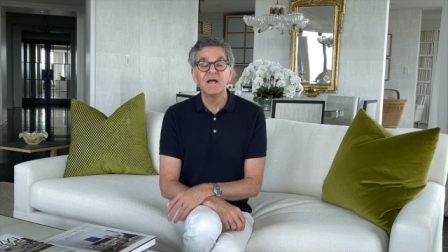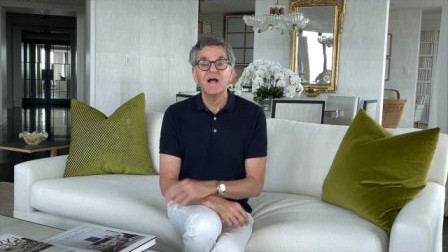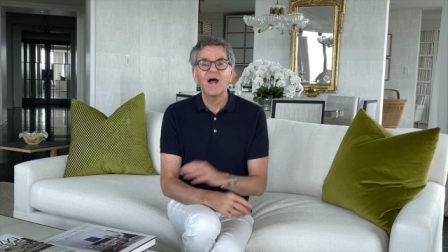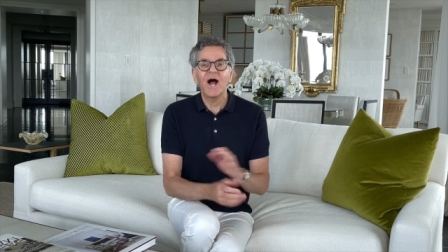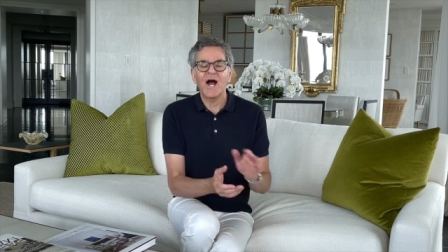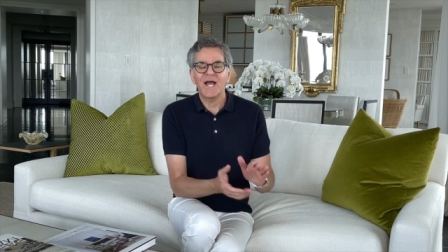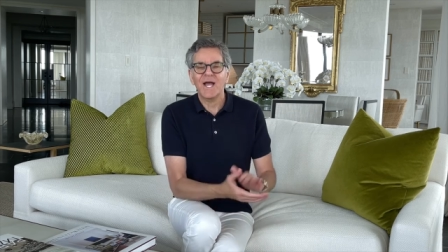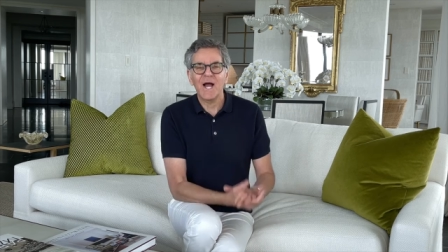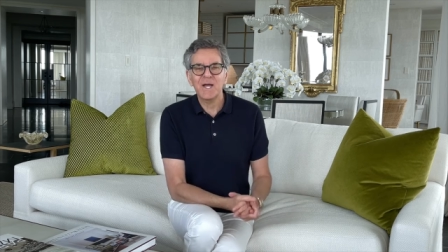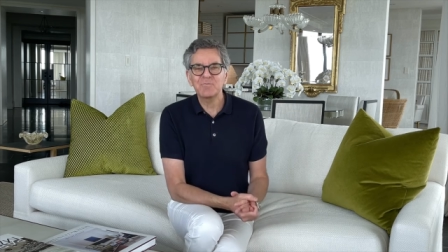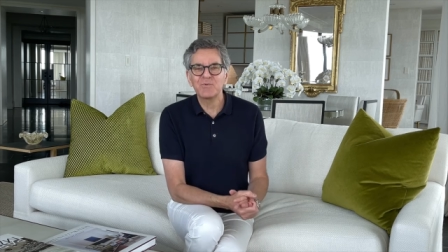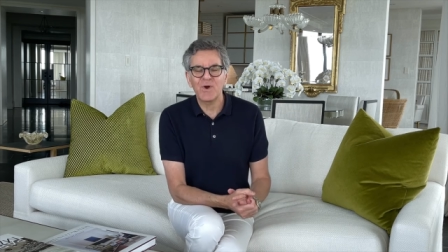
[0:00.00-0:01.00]
Hi,
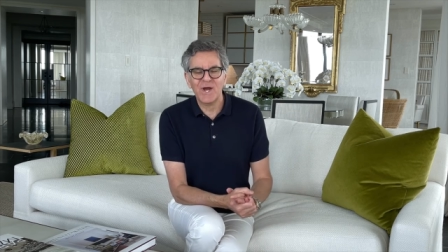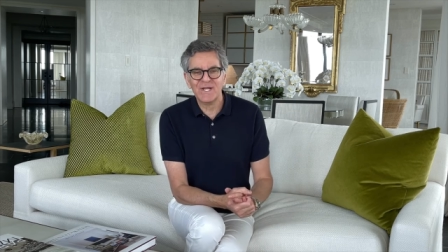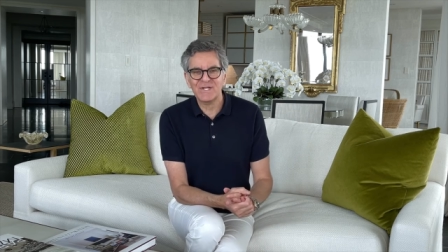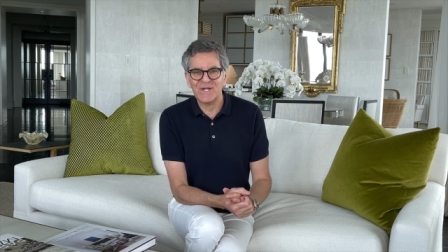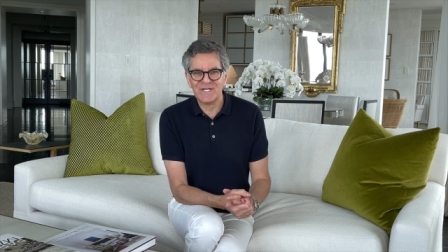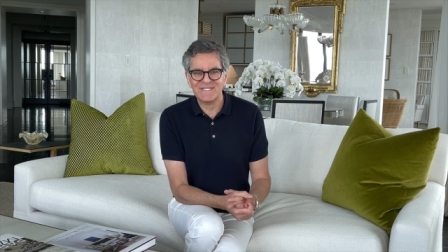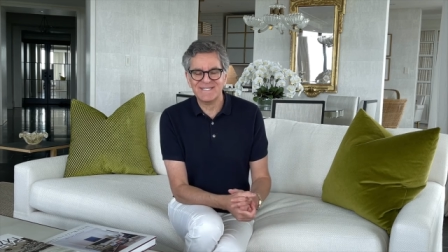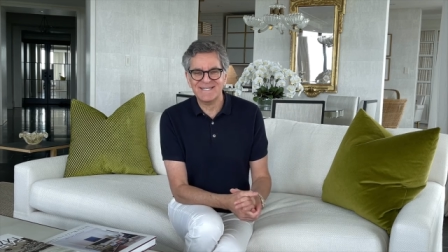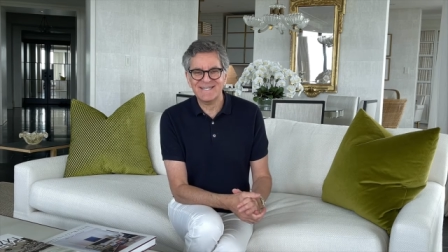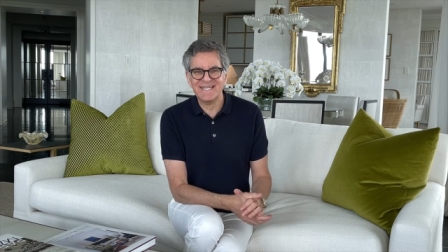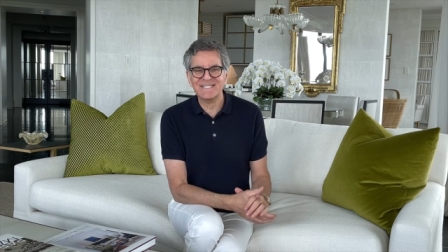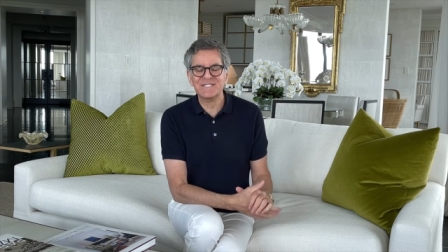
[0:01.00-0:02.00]
I'm Brian
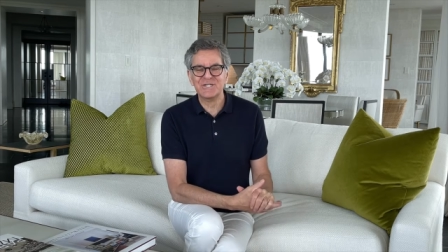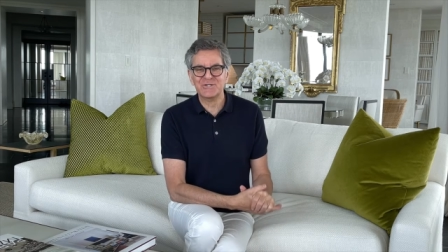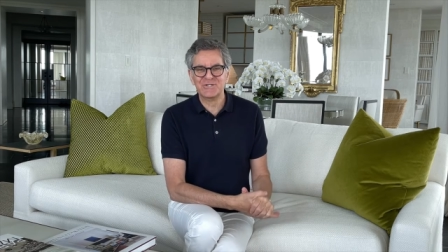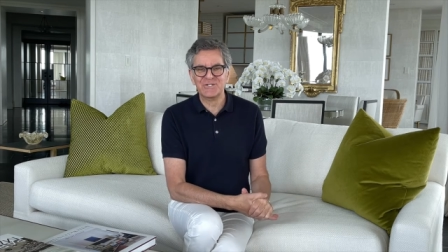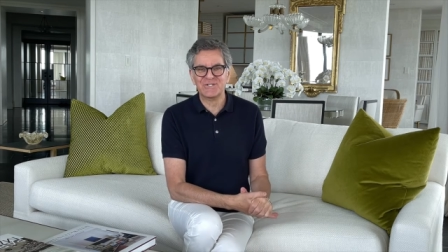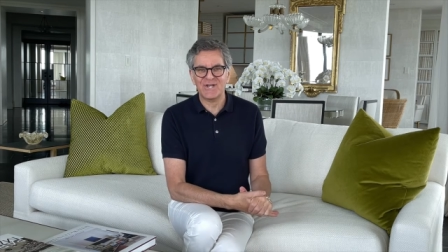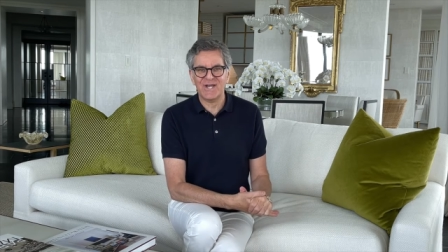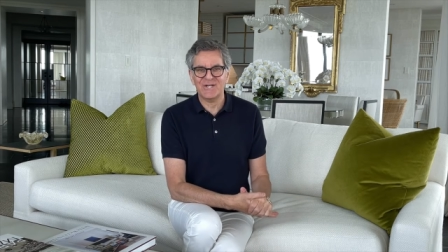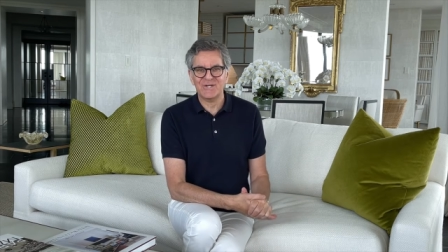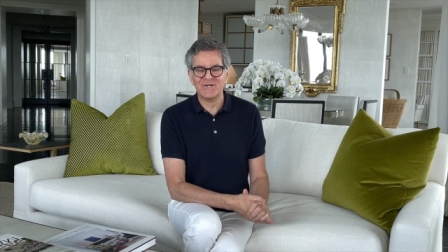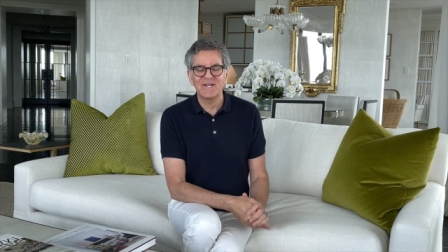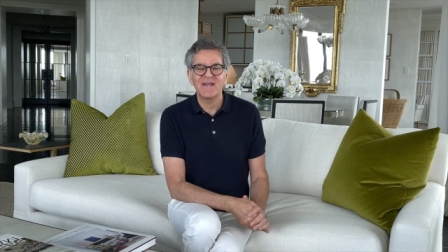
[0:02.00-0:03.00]
Gluckstein, interior
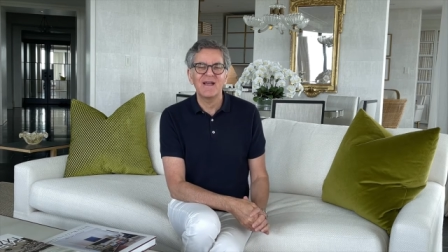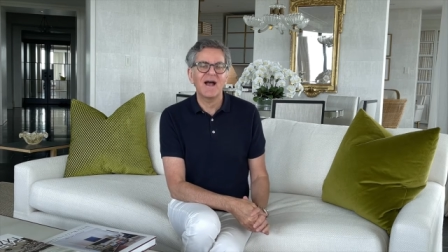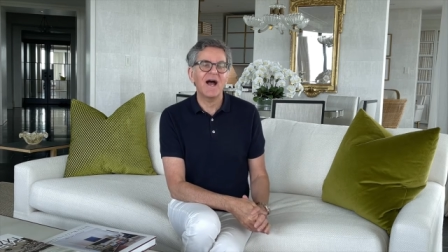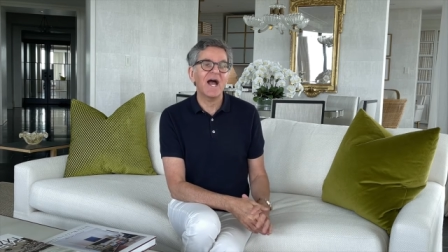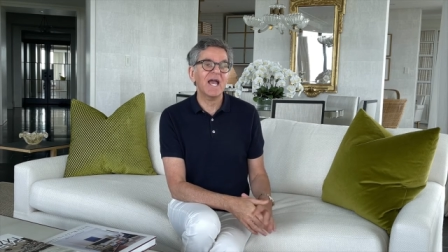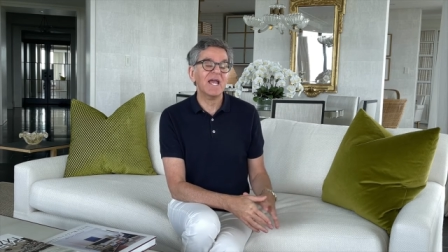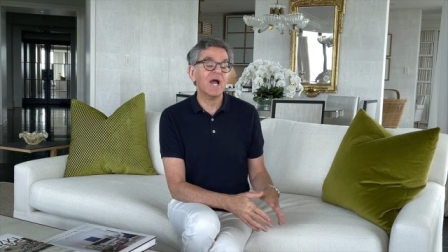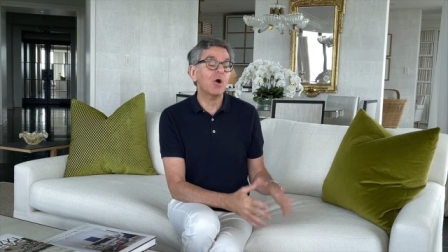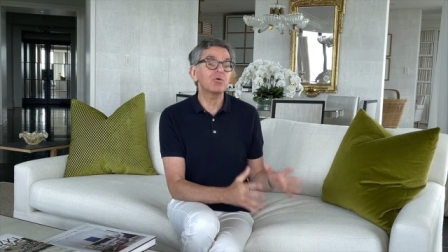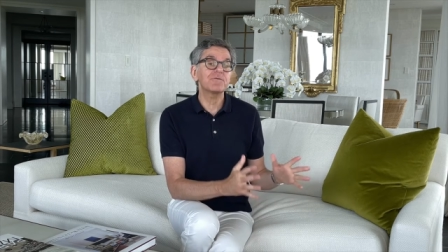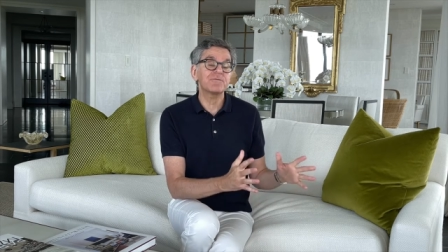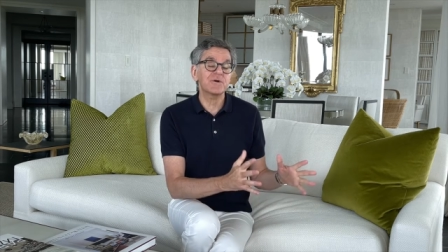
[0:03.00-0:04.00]
designer. I
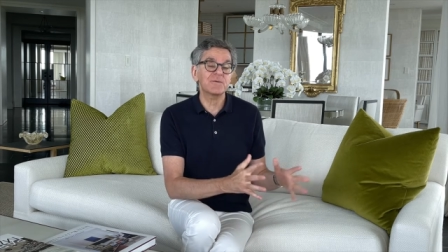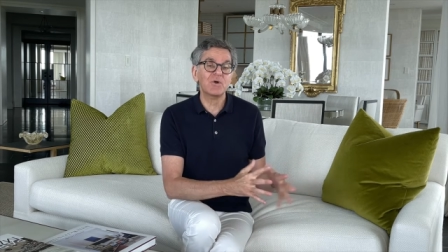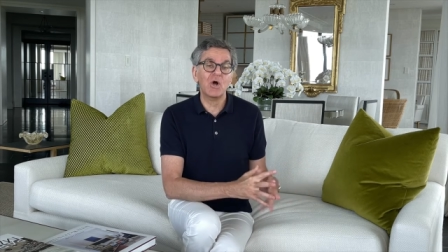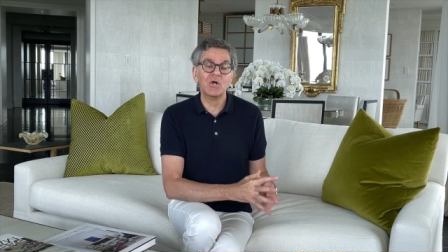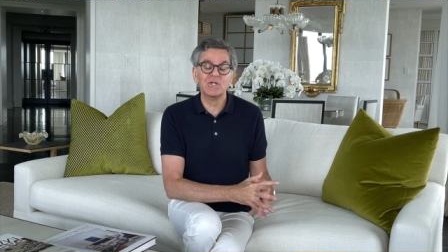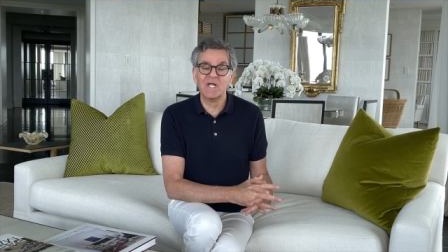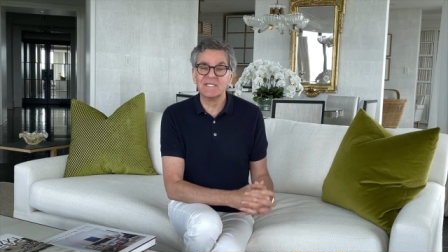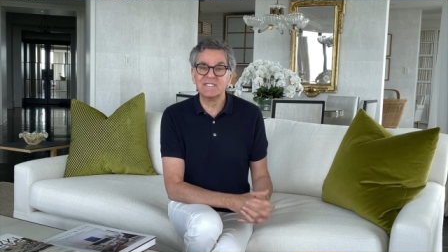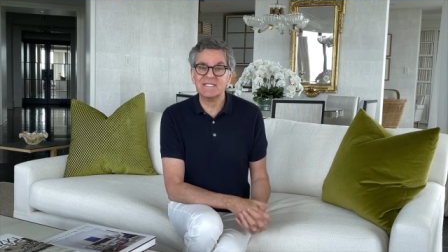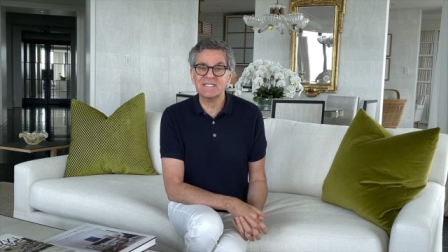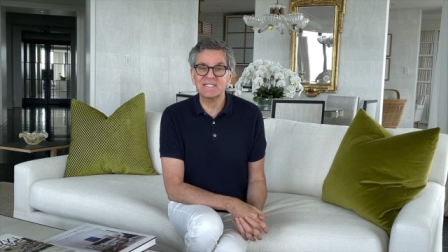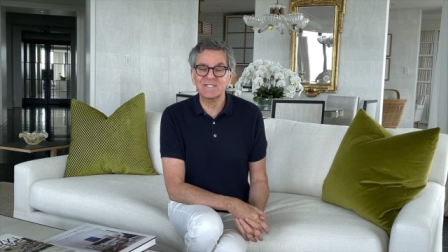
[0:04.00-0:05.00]
own a firm called
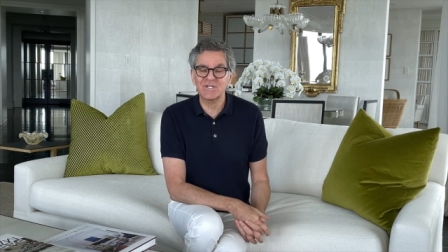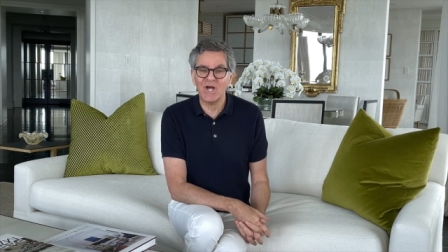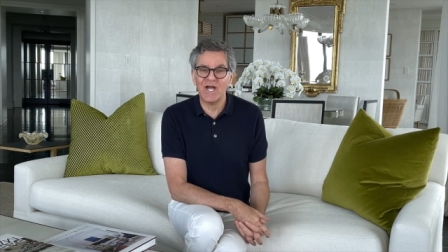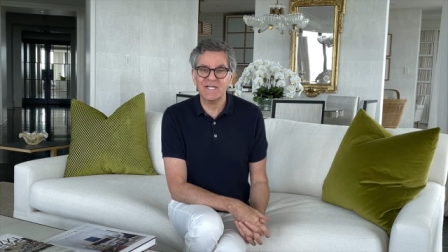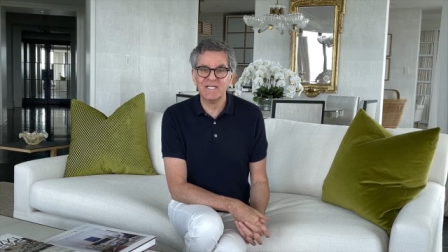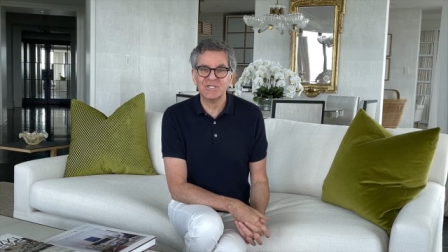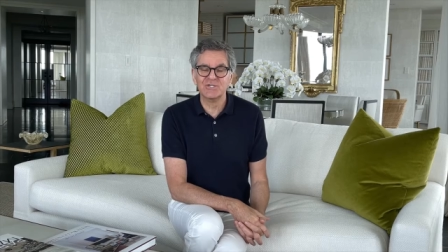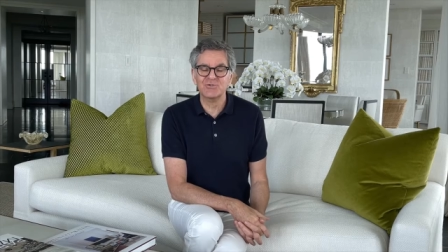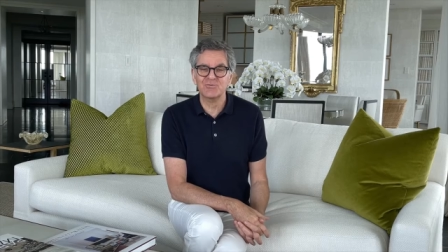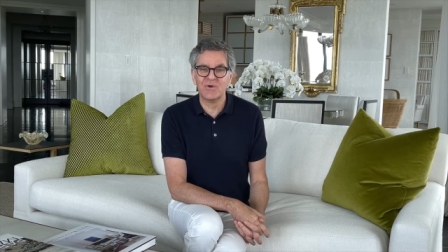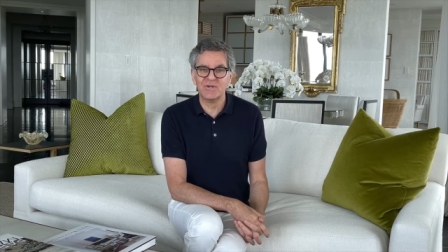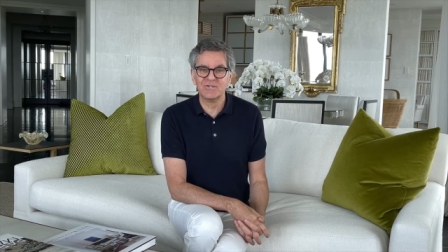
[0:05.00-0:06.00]
Gluckstein Design in Toronto,